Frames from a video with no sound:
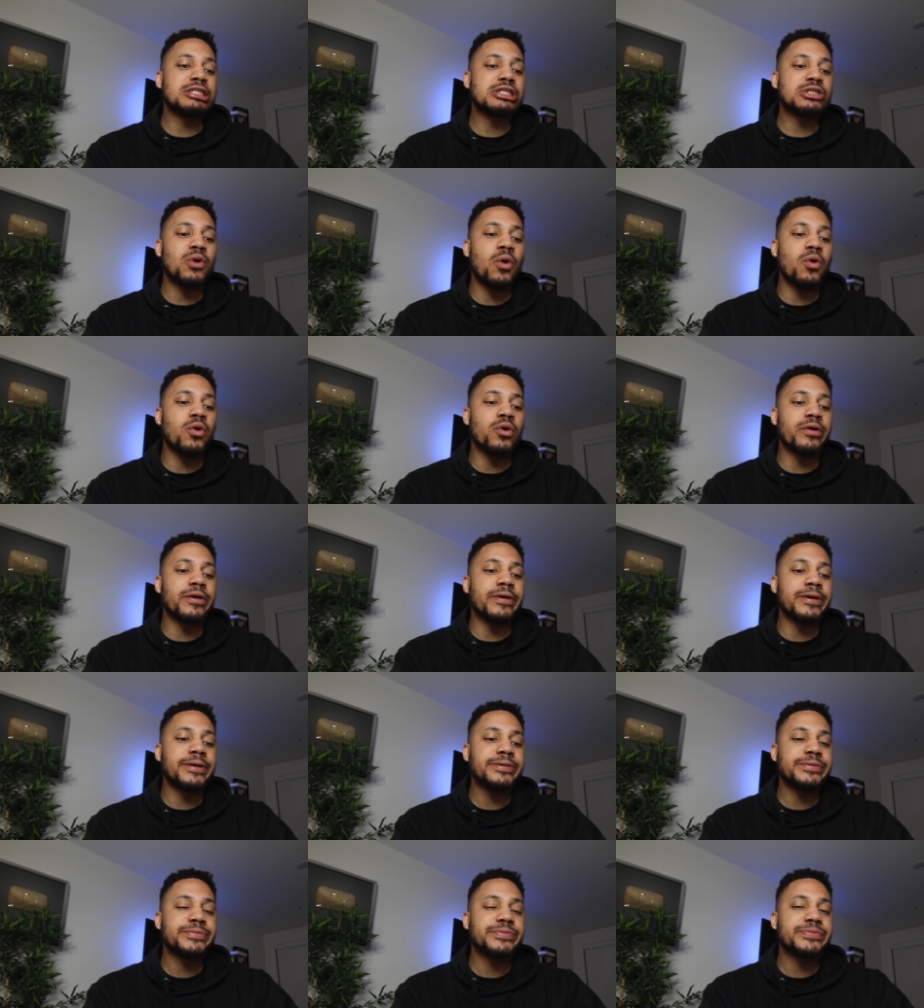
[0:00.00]
story?
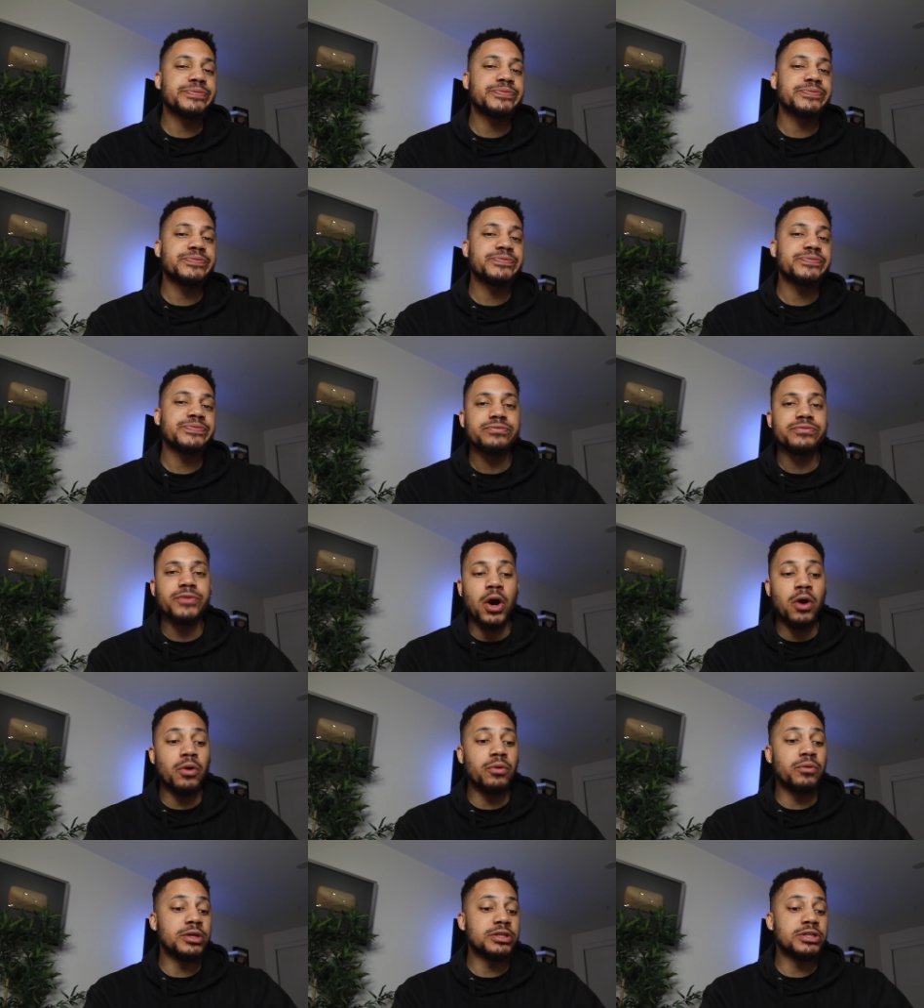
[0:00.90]

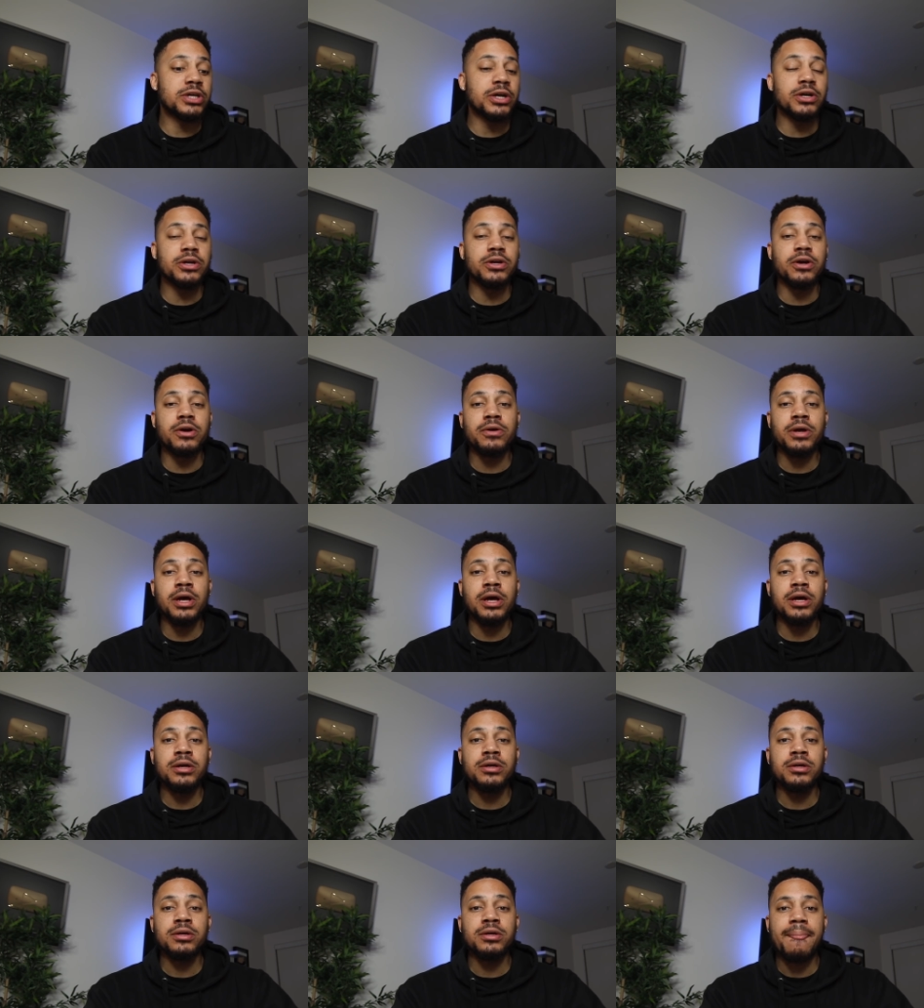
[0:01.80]
Oh, it's her, okay.